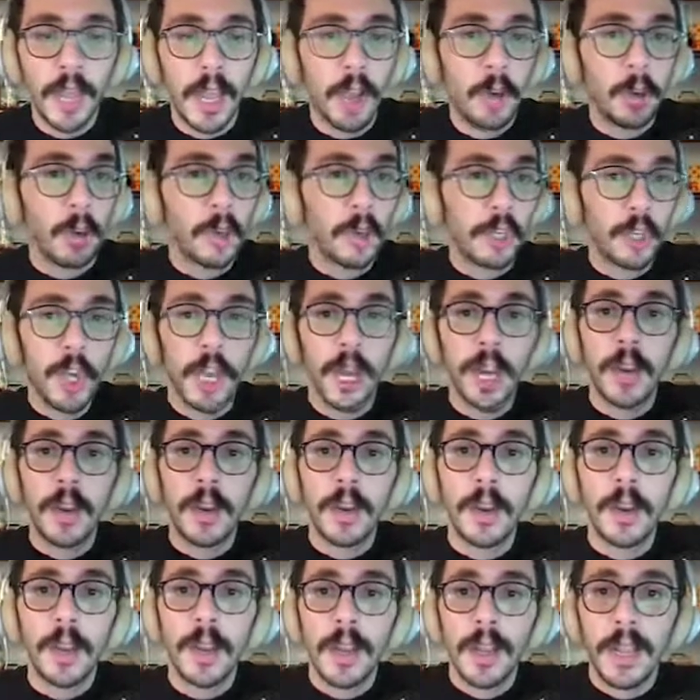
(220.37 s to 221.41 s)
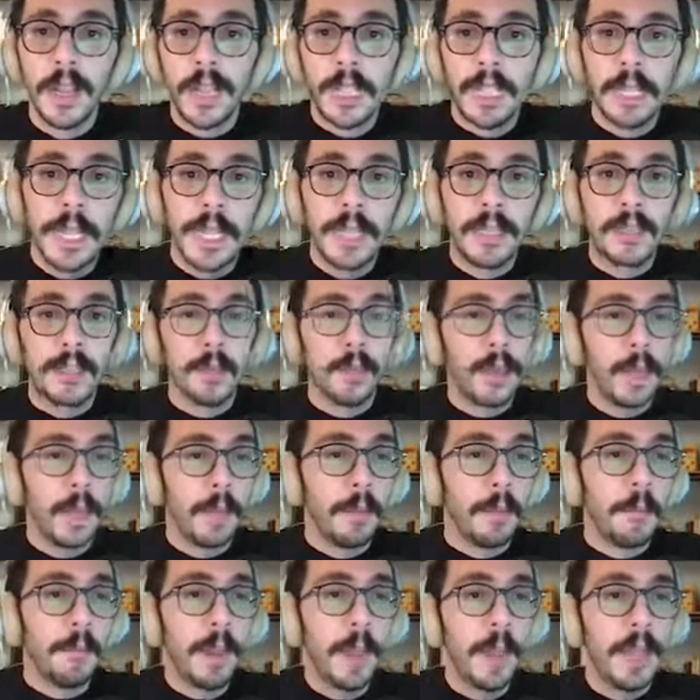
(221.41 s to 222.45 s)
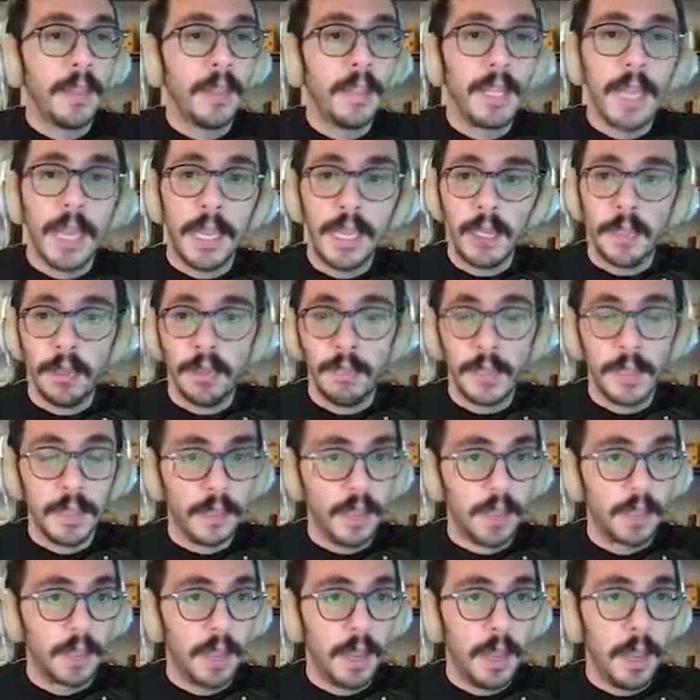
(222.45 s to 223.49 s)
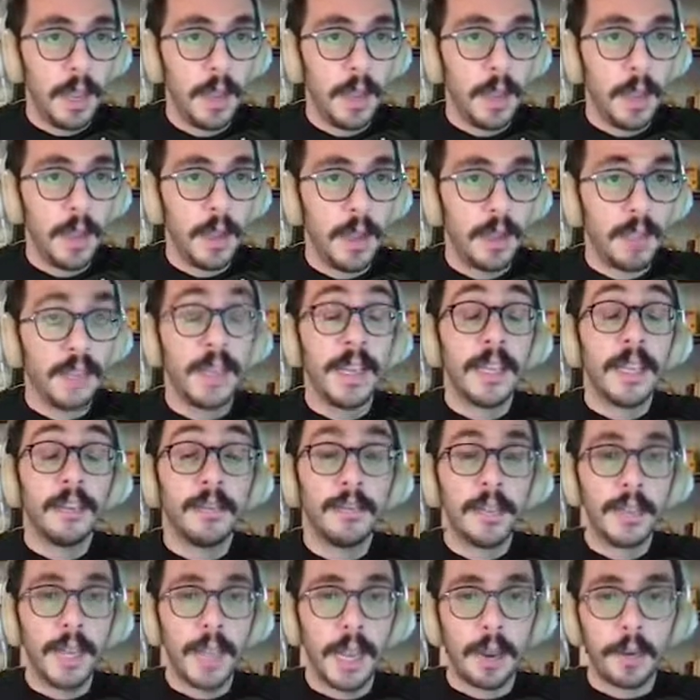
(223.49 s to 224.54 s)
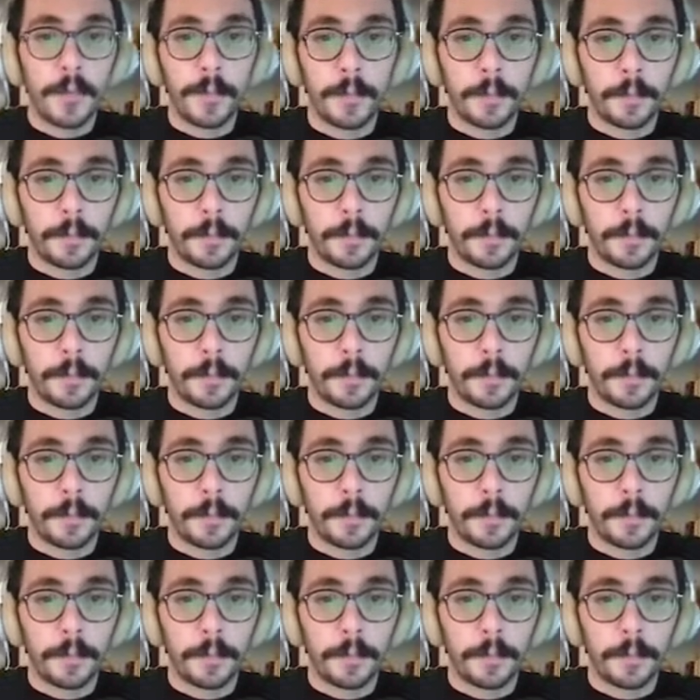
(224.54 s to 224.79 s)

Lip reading: I will share a link to them at the end of the deck.